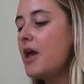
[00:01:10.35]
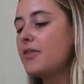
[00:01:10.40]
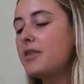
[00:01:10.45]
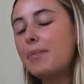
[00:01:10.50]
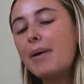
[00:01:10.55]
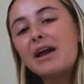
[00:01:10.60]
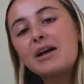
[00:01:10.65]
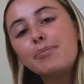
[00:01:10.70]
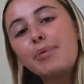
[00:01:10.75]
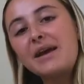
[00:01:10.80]
The
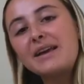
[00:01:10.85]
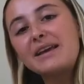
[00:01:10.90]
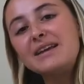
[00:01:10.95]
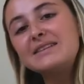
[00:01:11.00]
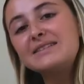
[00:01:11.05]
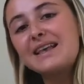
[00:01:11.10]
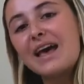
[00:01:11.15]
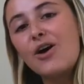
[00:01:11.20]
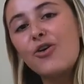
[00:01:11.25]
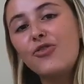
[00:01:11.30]
backpack
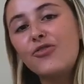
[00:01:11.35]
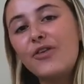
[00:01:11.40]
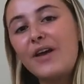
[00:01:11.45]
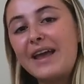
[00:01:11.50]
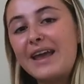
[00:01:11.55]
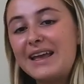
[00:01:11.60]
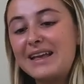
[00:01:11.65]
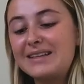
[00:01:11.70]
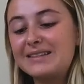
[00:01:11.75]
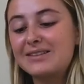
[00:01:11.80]
itself
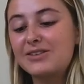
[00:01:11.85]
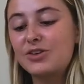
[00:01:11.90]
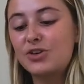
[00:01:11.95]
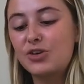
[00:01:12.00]
is